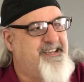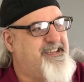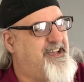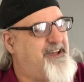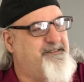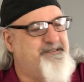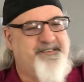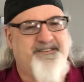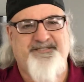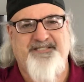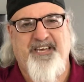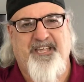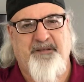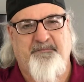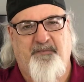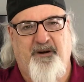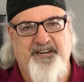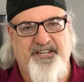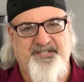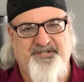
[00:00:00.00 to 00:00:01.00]
And you see how the
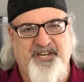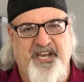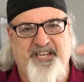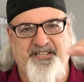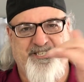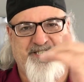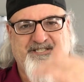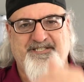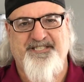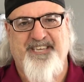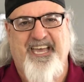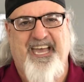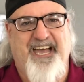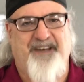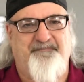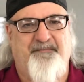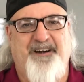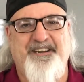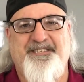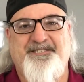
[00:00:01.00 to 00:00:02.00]
money changes?
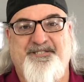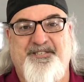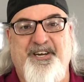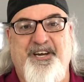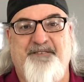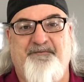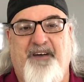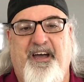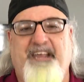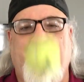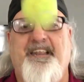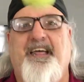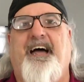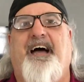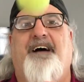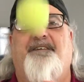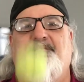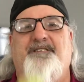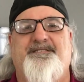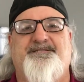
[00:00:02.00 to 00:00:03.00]
Yeah, money's good, right?
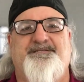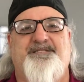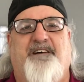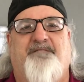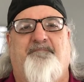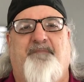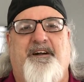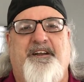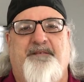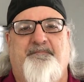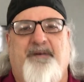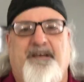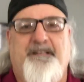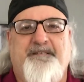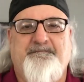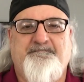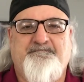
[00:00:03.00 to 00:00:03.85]
Who doesn't love money, man?